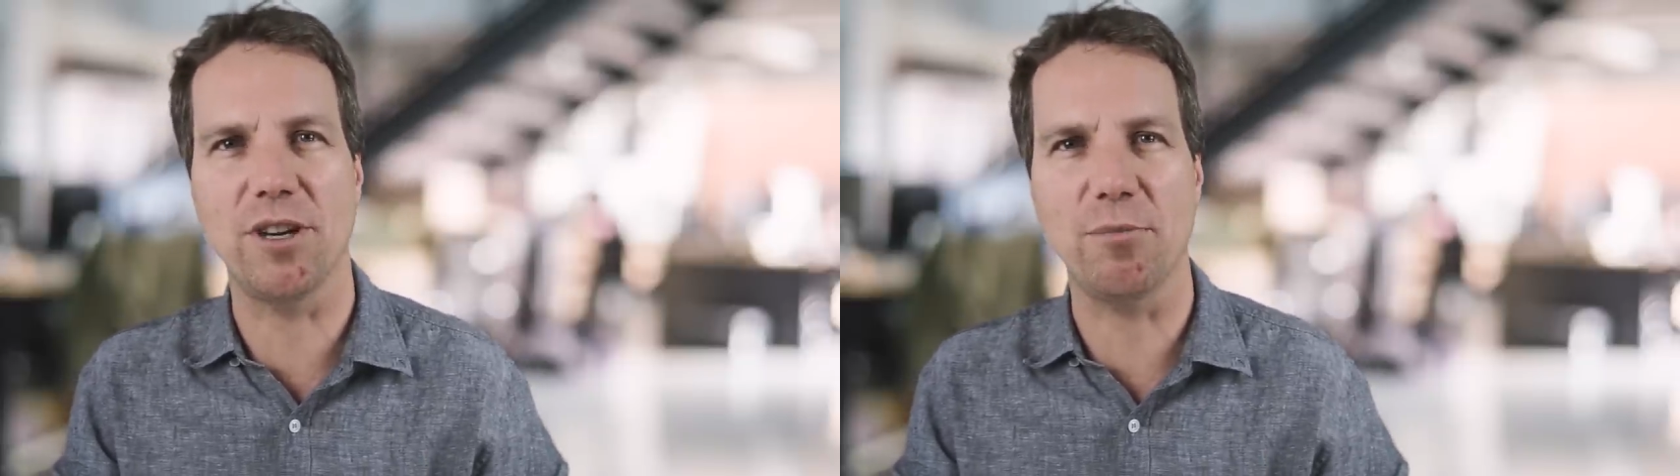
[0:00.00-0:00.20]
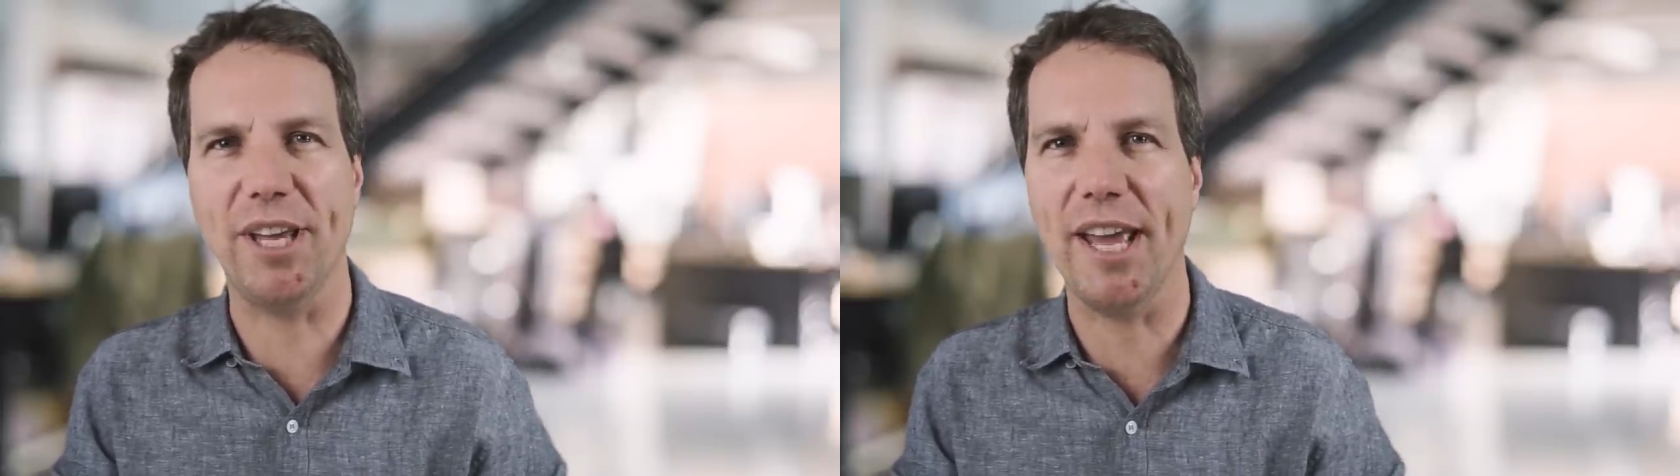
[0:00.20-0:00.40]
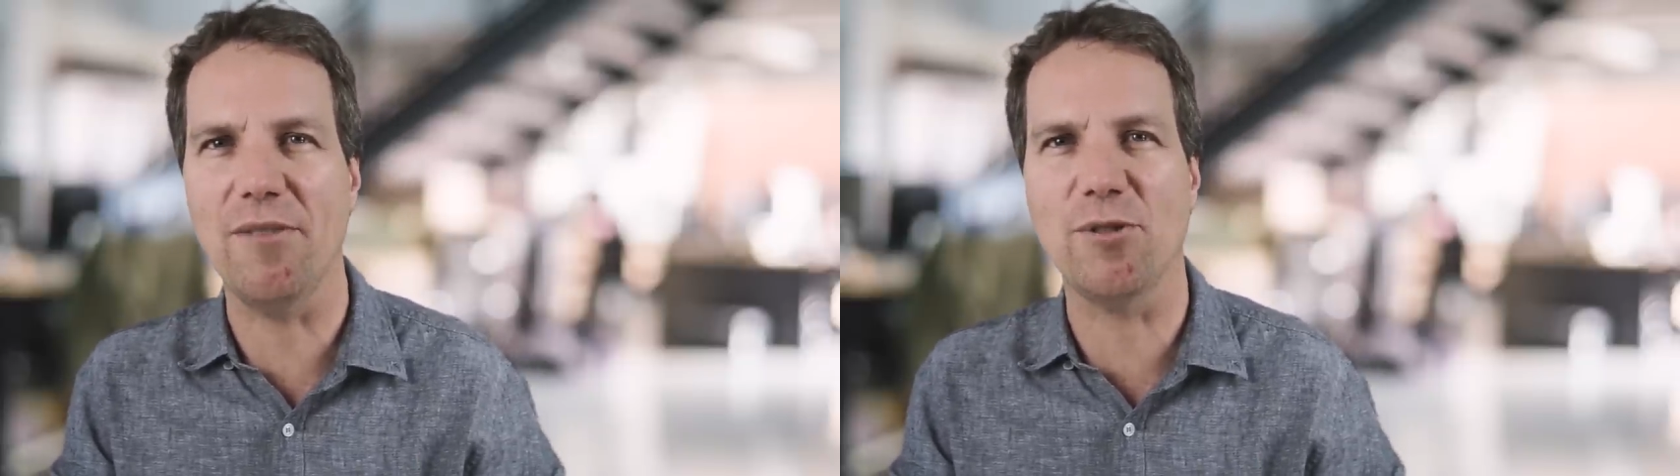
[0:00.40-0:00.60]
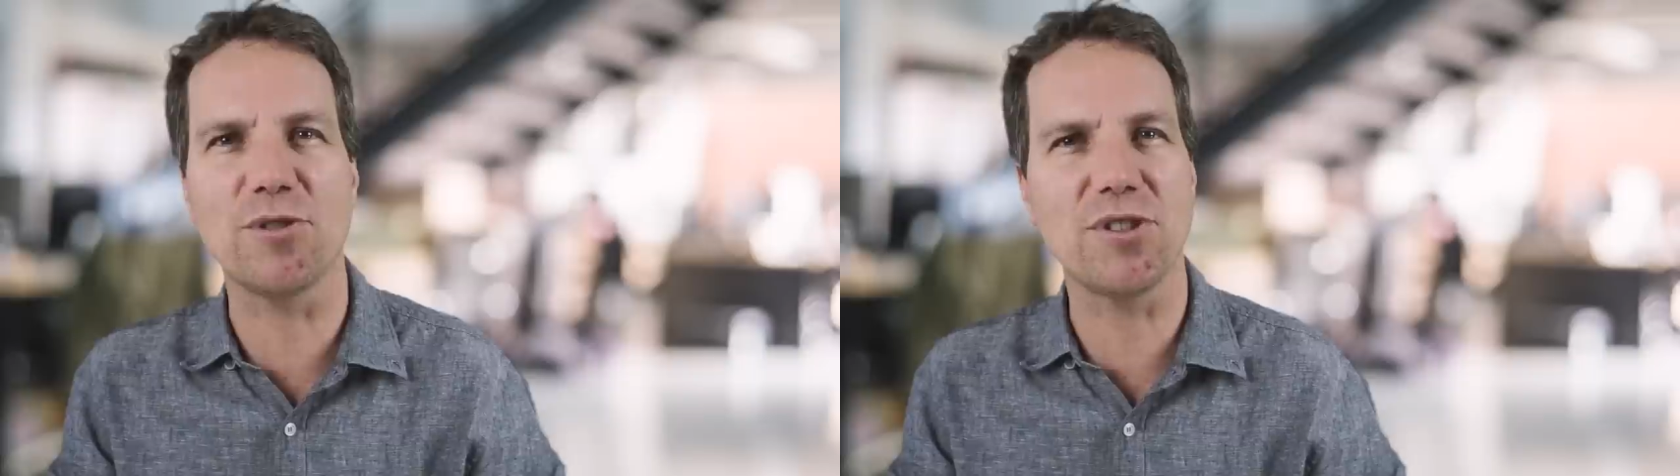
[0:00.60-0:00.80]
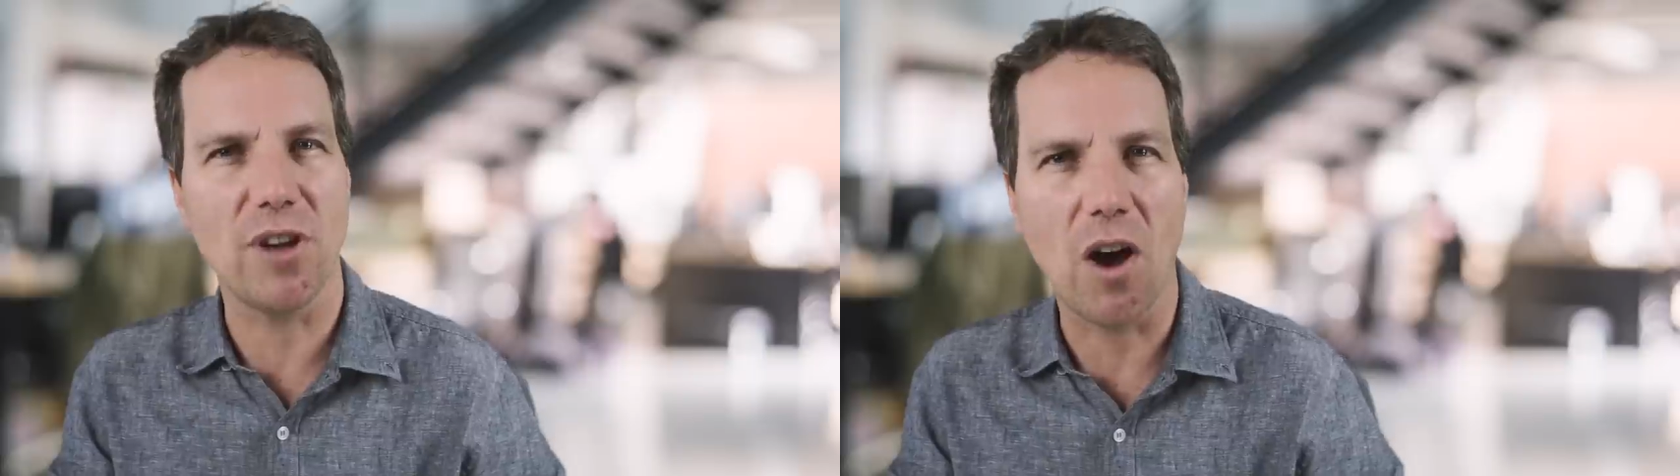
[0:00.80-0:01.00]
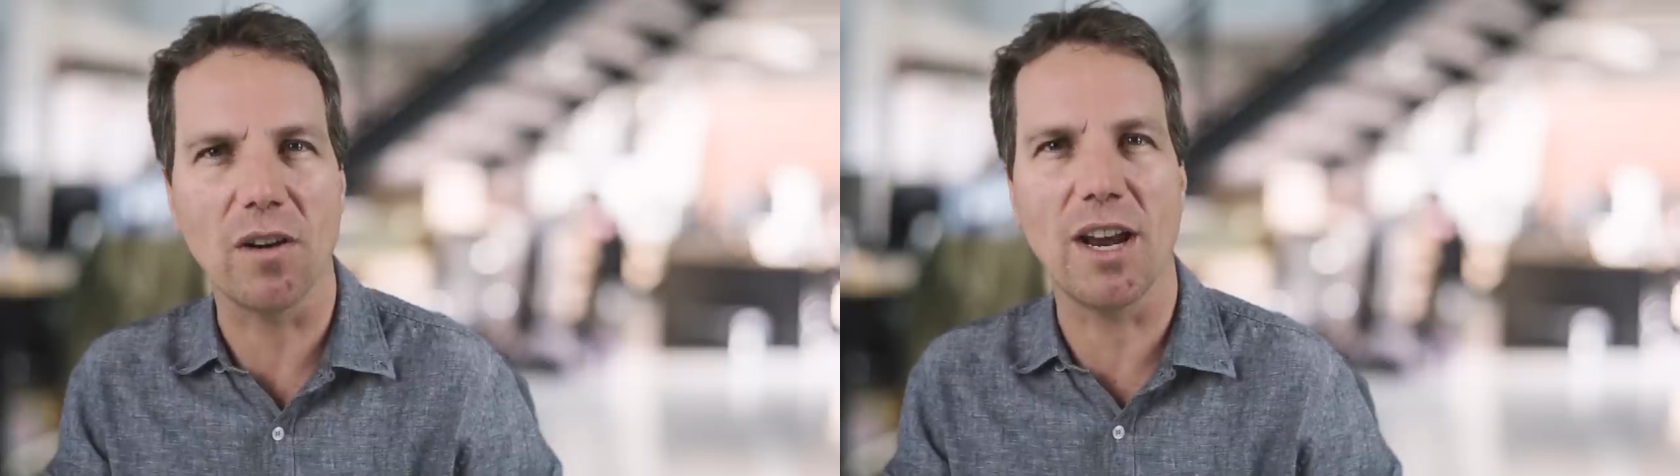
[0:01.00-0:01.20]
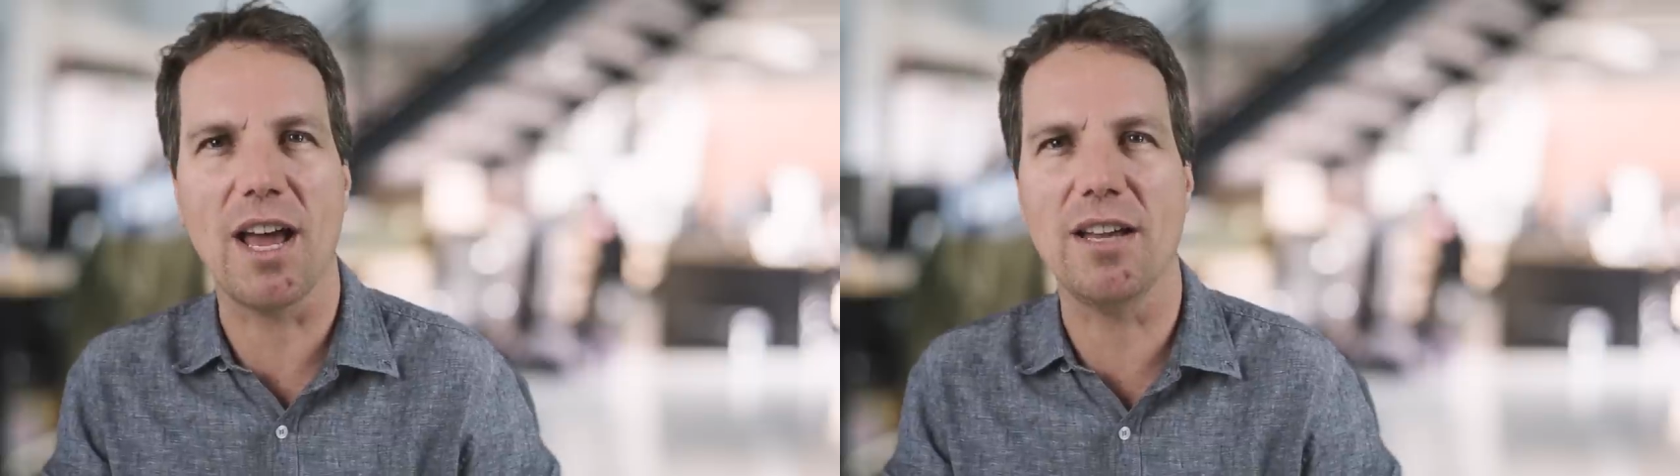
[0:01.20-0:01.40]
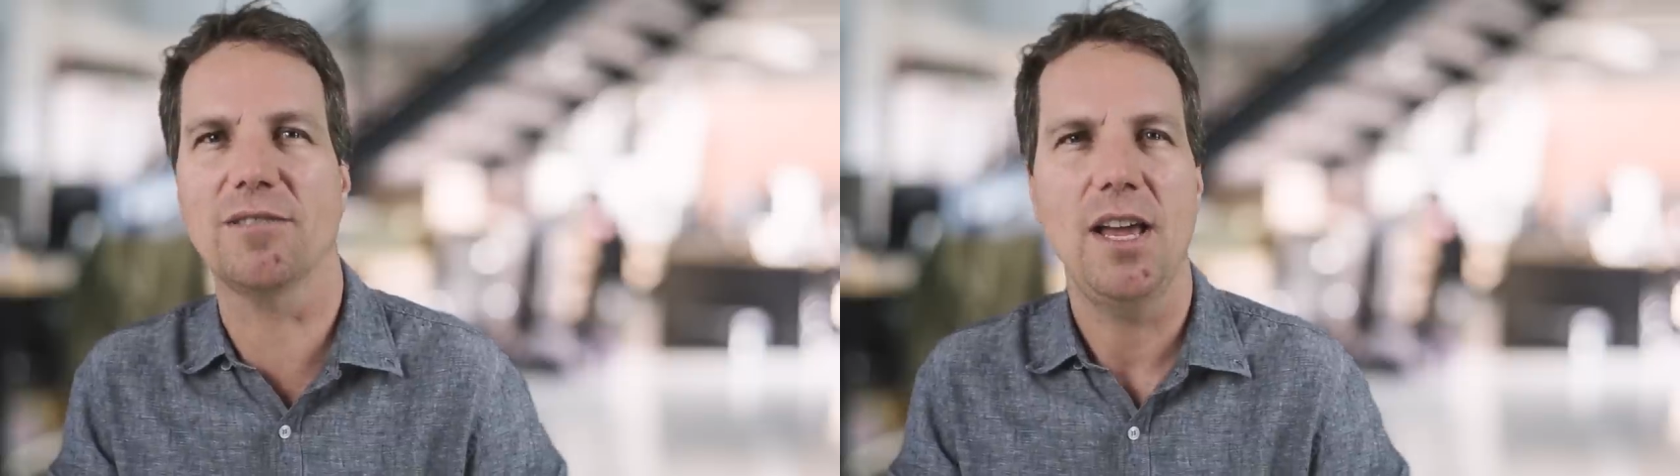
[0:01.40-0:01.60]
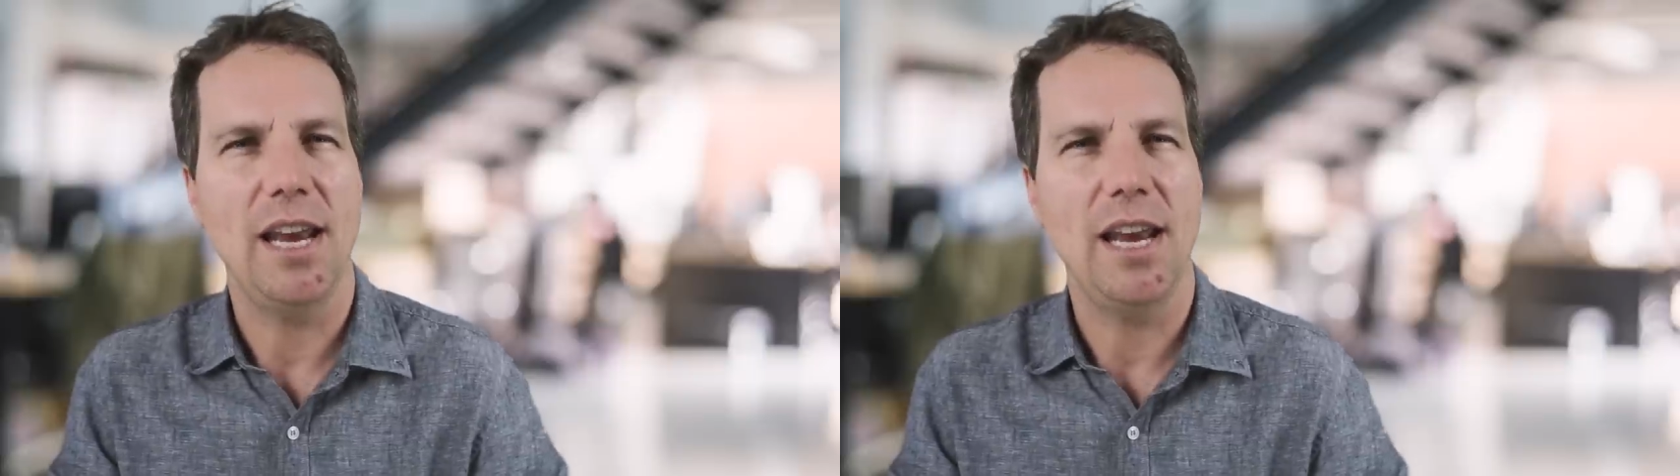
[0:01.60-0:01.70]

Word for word: and behaviors online.